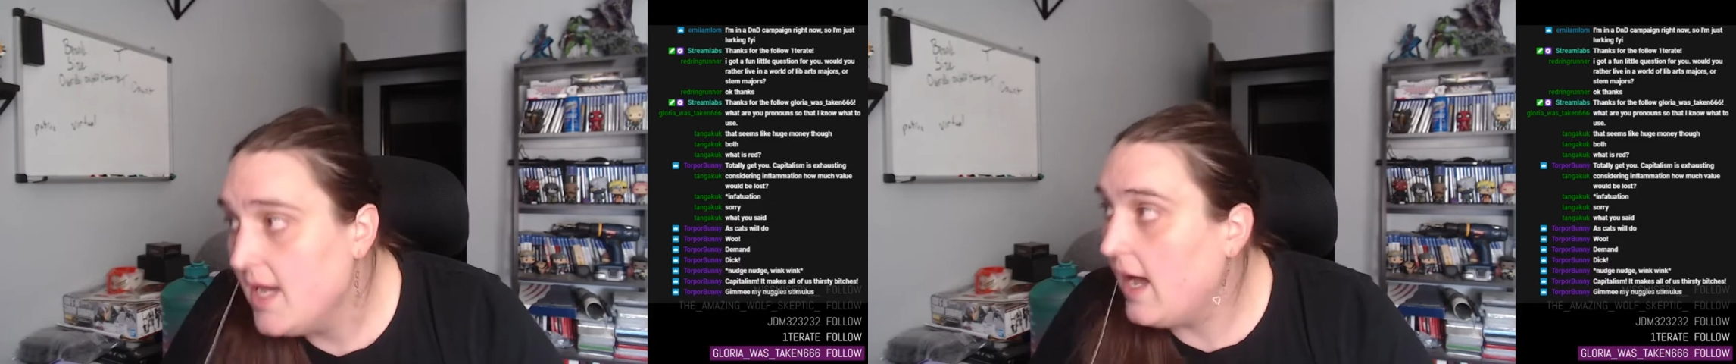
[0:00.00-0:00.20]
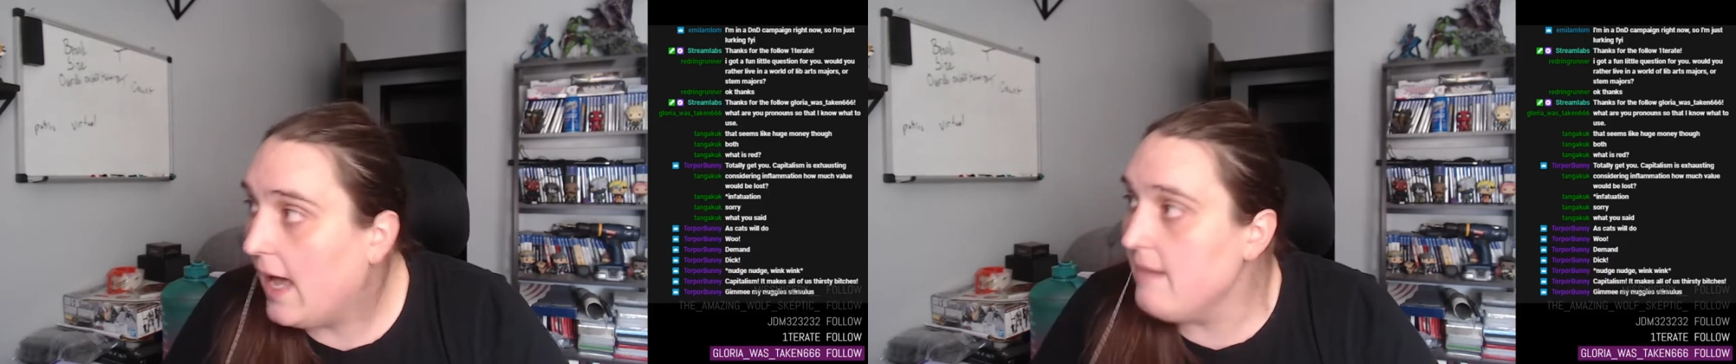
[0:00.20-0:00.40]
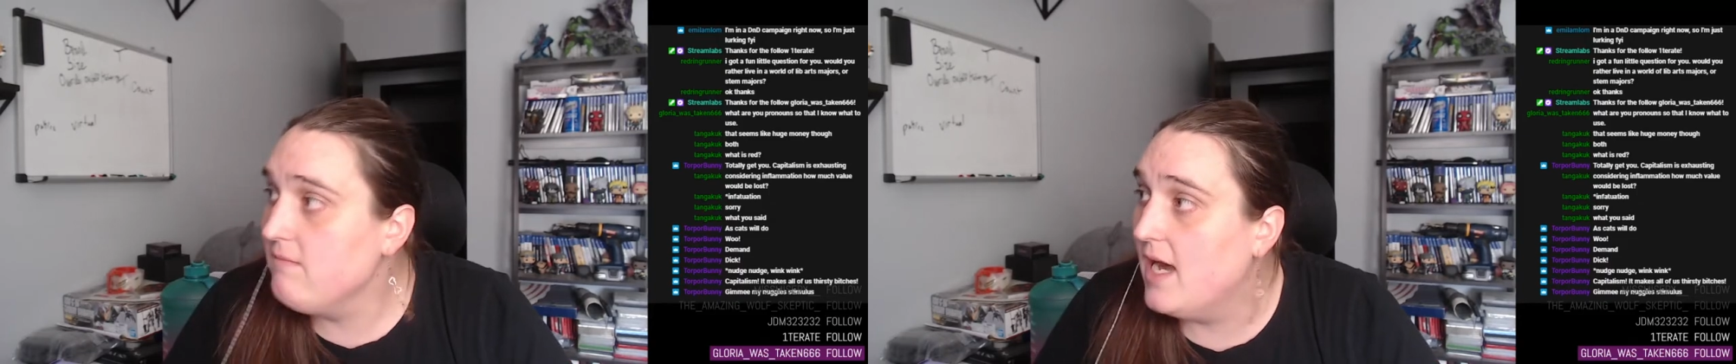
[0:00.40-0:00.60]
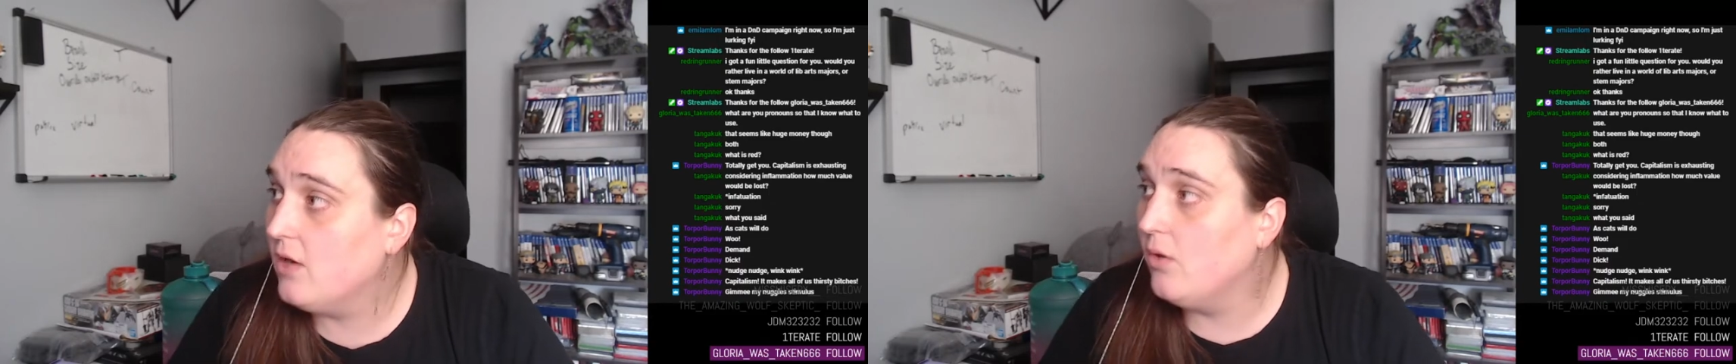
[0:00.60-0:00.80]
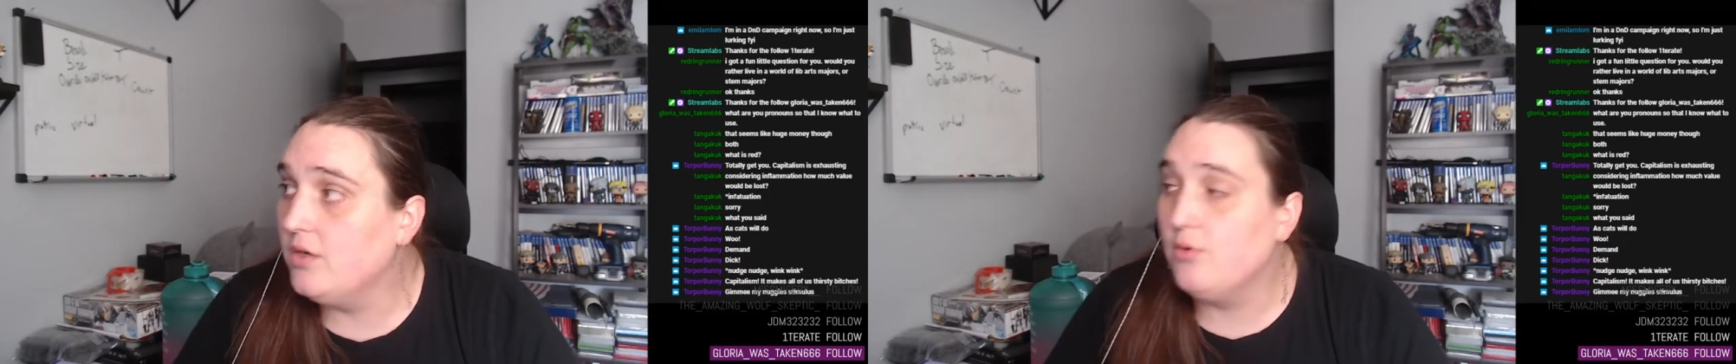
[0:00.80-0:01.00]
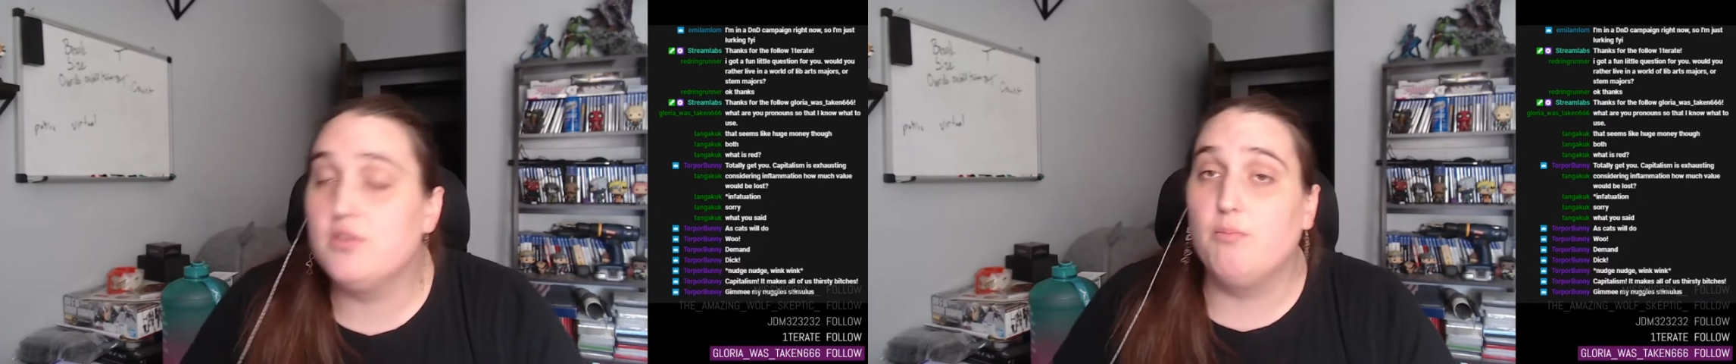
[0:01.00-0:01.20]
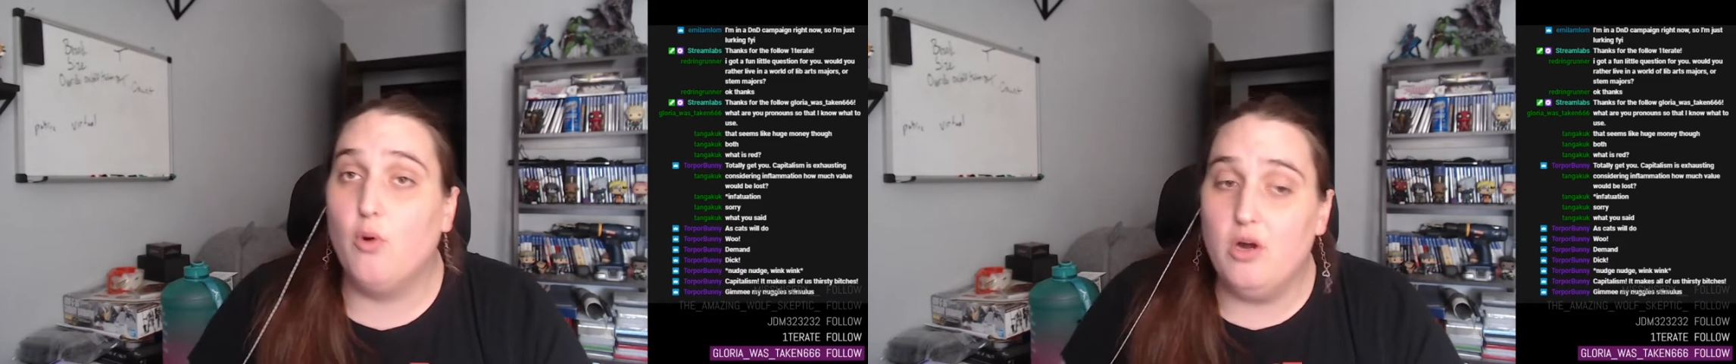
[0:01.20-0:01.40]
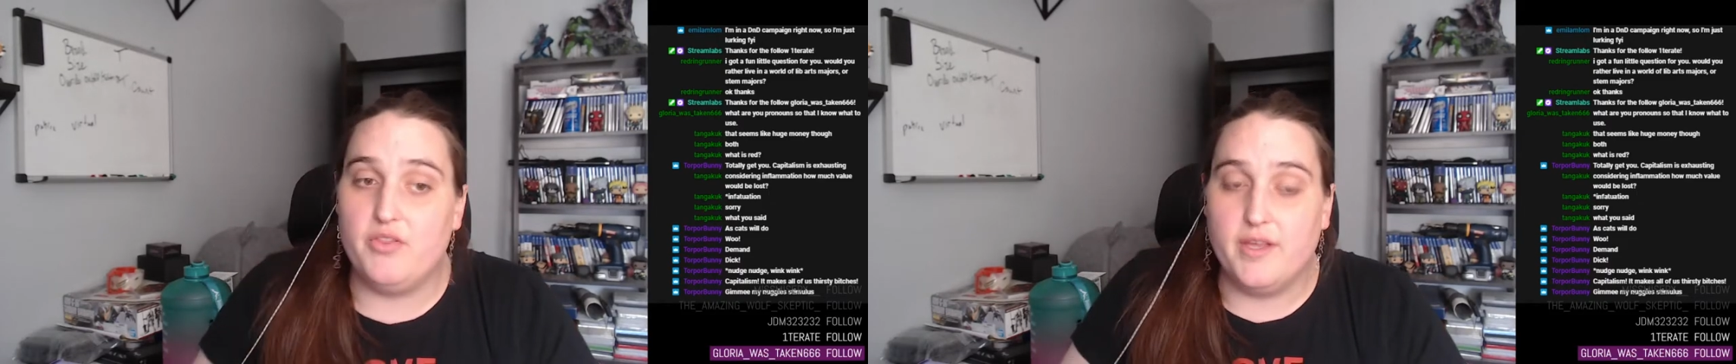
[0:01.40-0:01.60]
I'm not going to
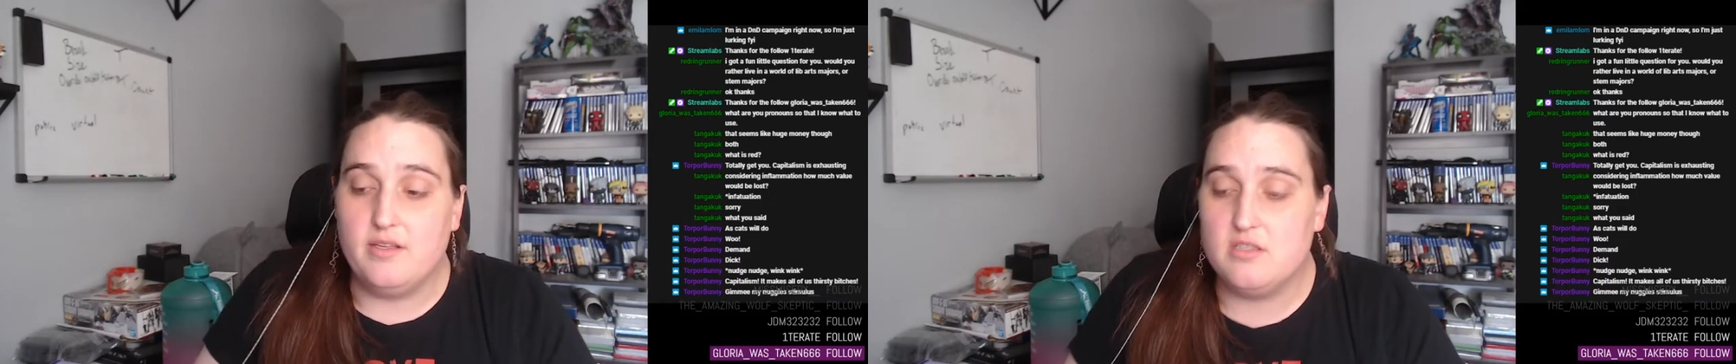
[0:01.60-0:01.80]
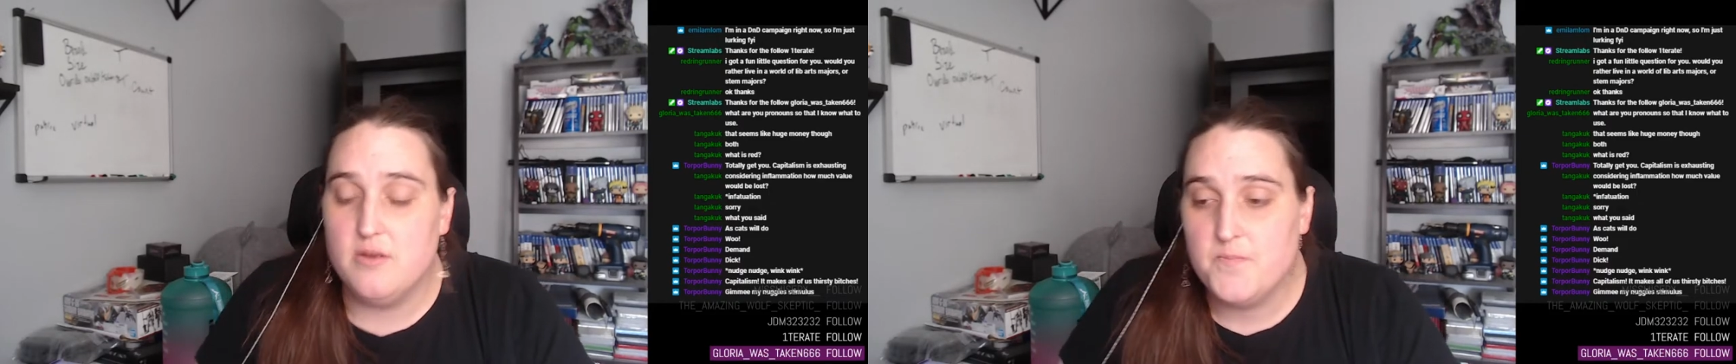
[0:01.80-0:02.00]
support this,"